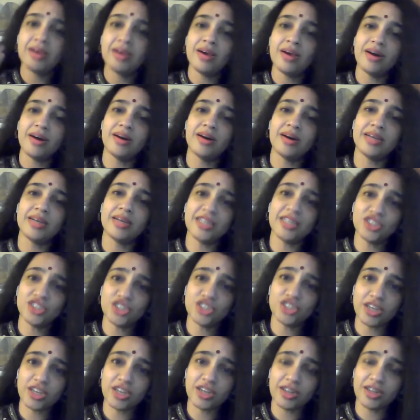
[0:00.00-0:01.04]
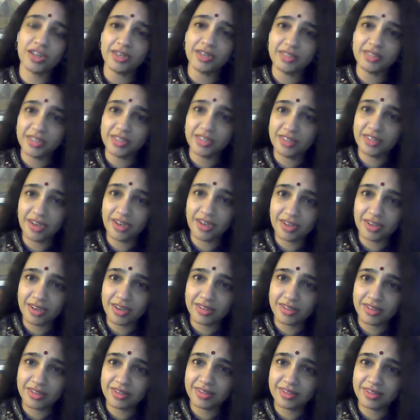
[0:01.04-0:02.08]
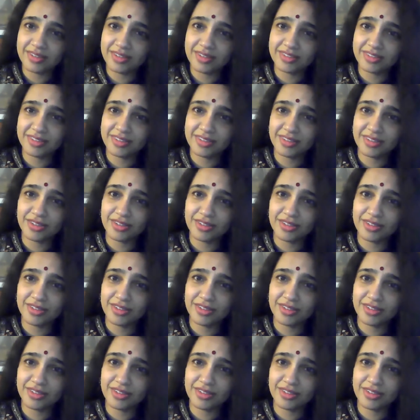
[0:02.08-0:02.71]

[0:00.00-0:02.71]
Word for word: Uh, in Chennai, T Nagar is a,